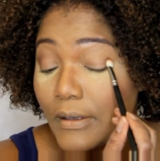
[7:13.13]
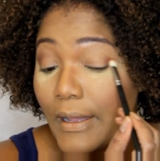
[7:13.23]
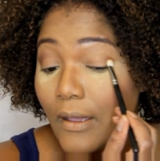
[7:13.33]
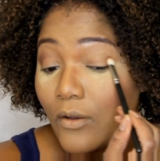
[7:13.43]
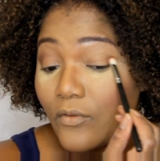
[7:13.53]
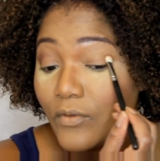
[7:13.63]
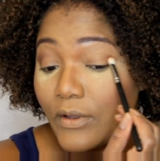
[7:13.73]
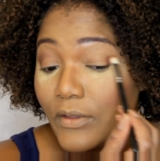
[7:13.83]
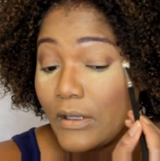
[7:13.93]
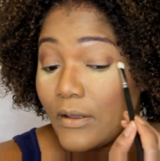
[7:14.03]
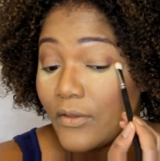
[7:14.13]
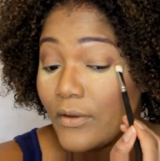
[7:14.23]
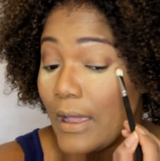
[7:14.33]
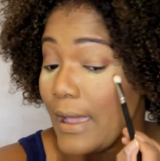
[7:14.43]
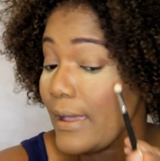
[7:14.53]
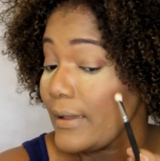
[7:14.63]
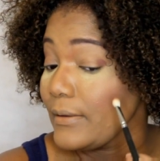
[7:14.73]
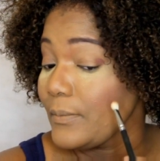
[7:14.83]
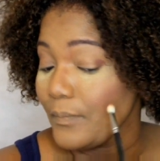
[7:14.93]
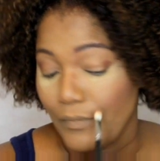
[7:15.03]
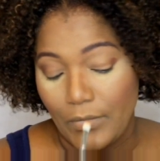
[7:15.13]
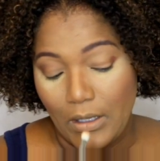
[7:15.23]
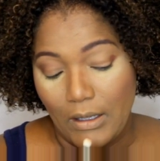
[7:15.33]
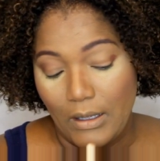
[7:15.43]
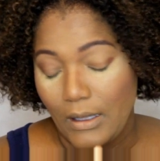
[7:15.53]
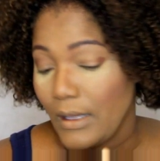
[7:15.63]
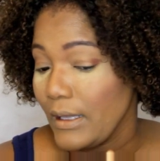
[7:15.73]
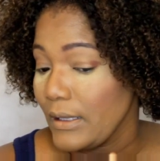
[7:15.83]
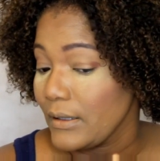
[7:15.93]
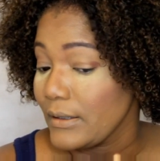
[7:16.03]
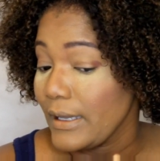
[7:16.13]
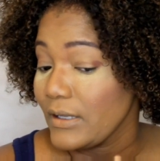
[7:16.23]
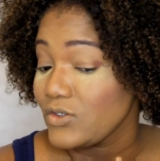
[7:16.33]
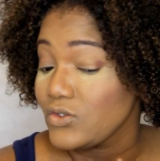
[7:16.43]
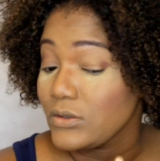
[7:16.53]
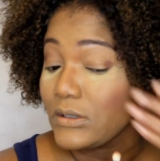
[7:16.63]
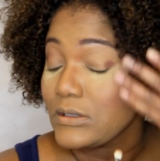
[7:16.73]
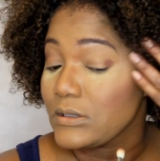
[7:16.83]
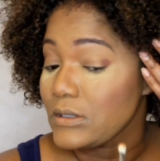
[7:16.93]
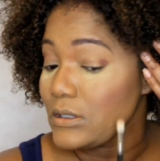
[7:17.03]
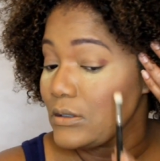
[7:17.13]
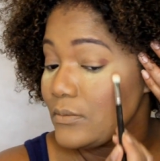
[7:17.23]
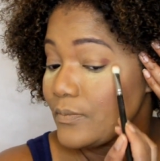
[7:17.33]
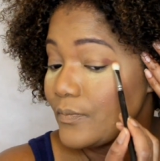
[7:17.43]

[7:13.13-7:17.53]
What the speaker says: Now for the other side, and as you can see,